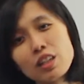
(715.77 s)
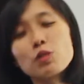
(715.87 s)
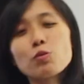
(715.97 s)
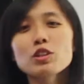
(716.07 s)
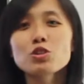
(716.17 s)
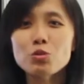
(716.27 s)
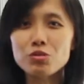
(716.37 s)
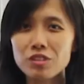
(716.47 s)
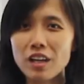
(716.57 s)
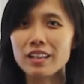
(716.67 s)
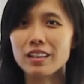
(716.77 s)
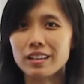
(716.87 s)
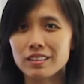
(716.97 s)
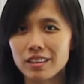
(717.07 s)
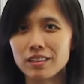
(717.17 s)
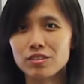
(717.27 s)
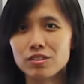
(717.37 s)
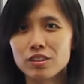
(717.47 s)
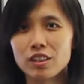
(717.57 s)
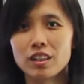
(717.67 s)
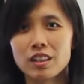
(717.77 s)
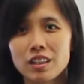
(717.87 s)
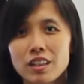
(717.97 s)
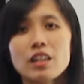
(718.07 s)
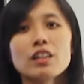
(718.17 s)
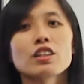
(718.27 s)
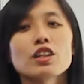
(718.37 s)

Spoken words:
When you stand like this, it